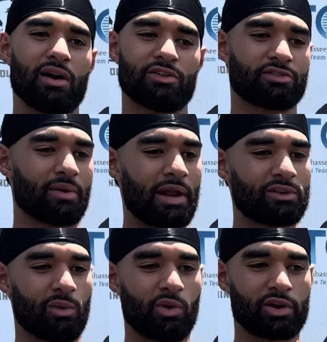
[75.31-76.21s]
just coming out
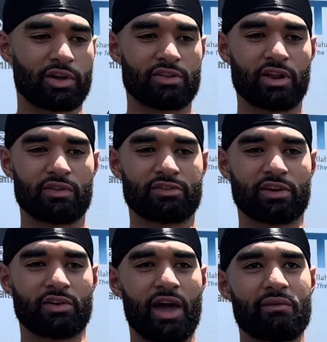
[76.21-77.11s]
to work each and every
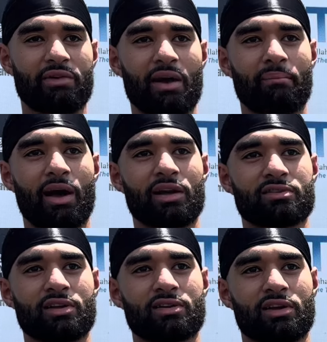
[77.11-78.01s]
single day, having that
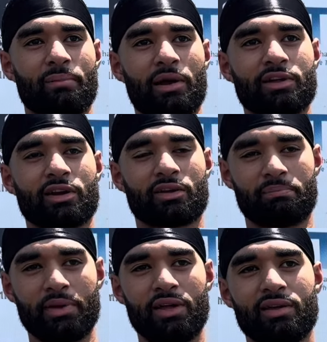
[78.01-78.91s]
mindset to come out there,
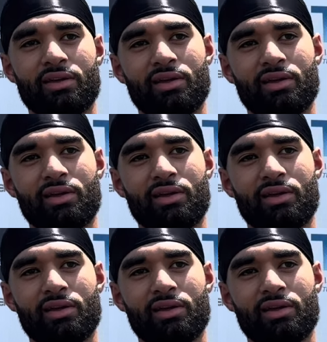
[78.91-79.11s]
compete,